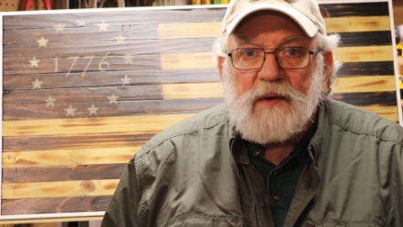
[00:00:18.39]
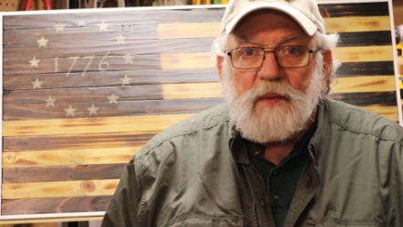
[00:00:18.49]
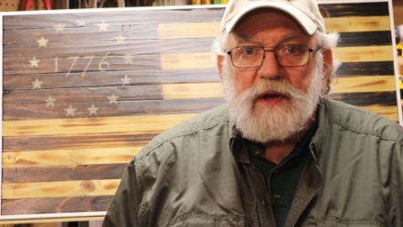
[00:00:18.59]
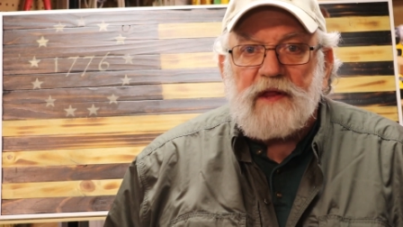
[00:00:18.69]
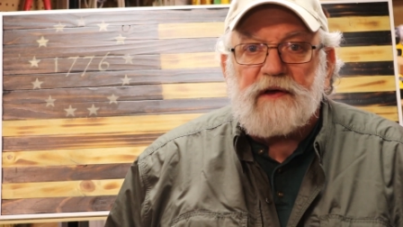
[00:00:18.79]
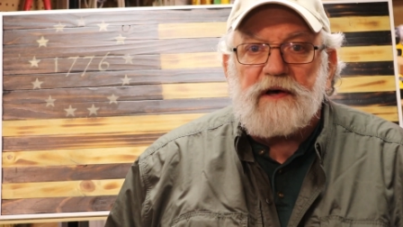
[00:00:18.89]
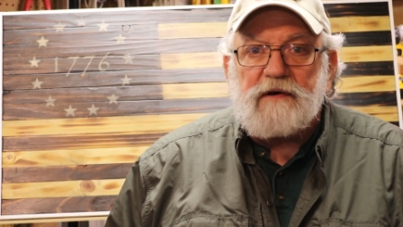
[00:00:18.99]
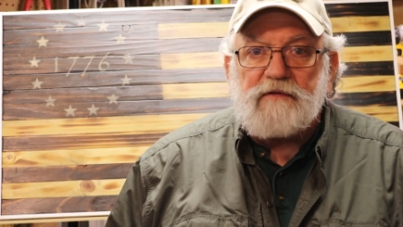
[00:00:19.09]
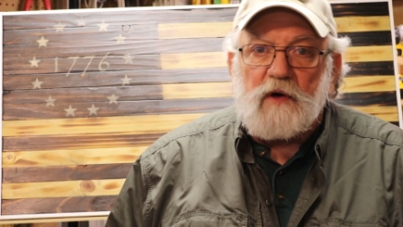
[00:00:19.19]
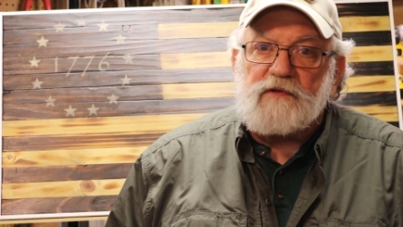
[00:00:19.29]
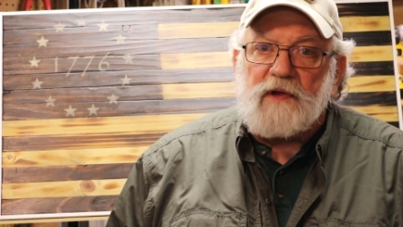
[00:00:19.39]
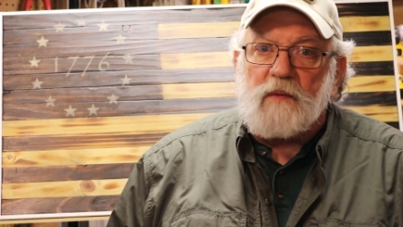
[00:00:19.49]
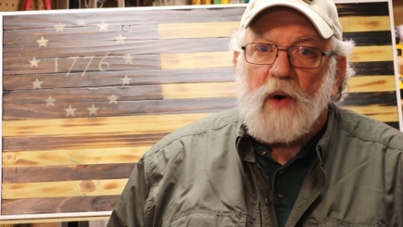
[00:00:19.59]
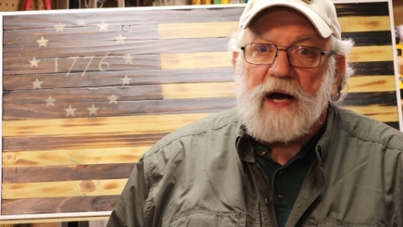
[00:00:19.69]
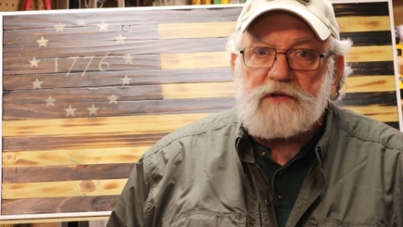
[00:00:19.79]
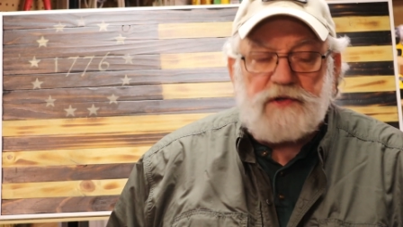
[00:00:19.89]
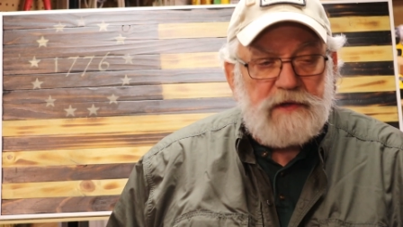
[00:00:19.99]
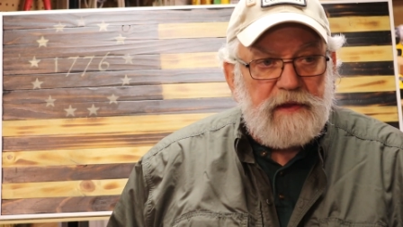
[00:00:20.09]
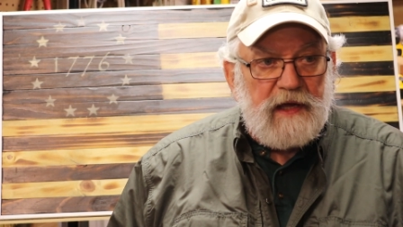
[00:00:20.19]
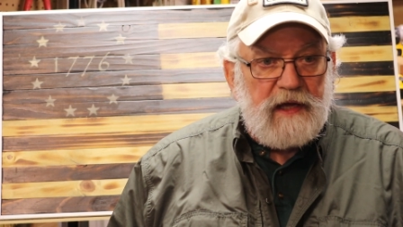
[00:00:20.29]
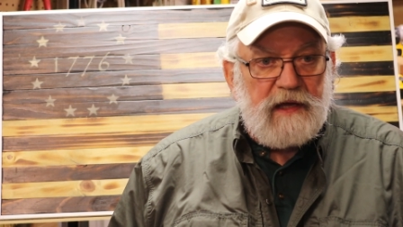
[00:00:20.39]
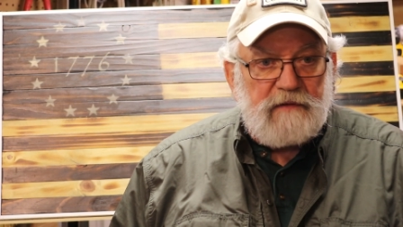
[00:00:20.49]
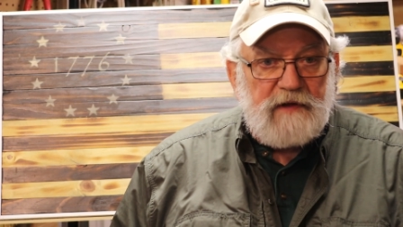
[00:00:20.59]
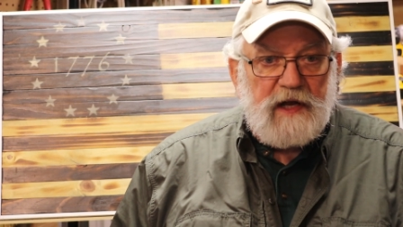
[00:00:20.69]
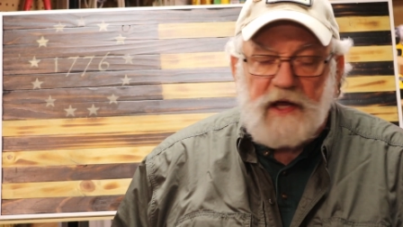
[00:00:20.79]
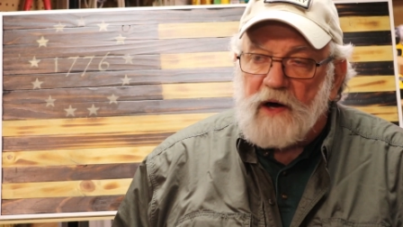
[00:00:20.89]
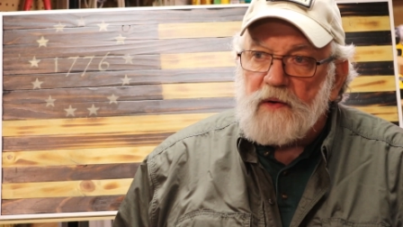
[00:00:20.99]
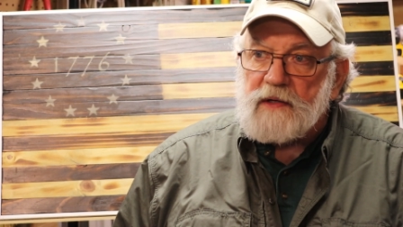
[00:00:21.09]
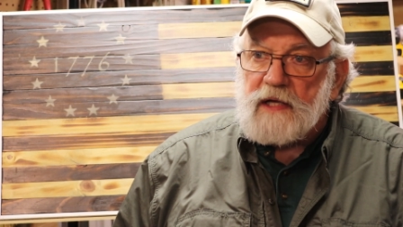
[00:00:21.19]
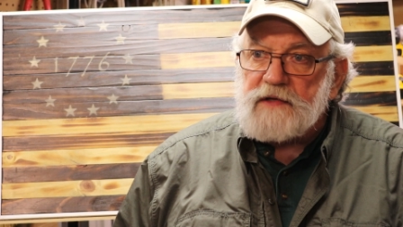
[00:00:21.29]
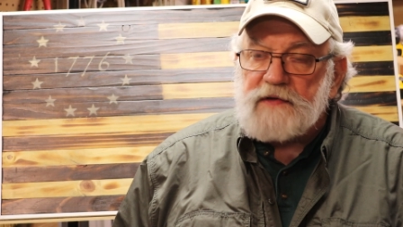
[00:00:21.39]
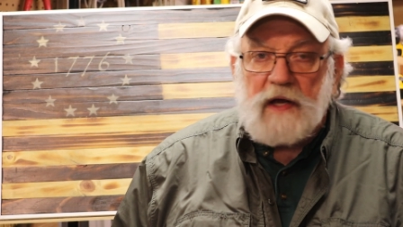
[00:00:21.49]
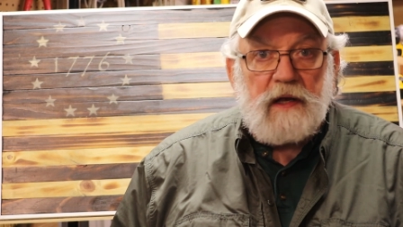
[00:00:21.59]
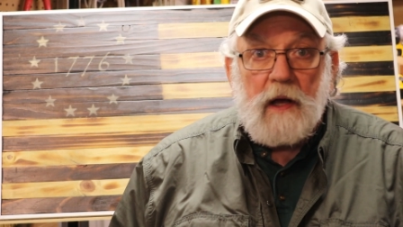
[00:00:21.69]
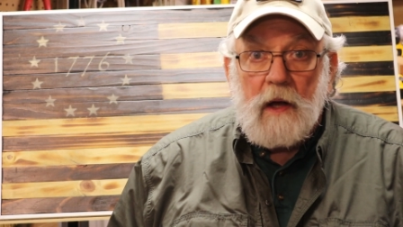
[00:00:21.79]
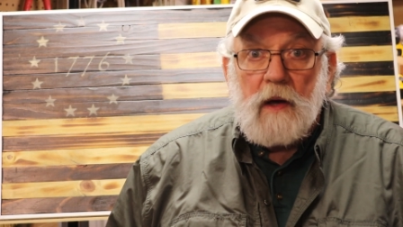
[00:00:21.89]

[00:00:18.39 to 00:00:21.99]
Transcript: one of the folks that watched the video and they said,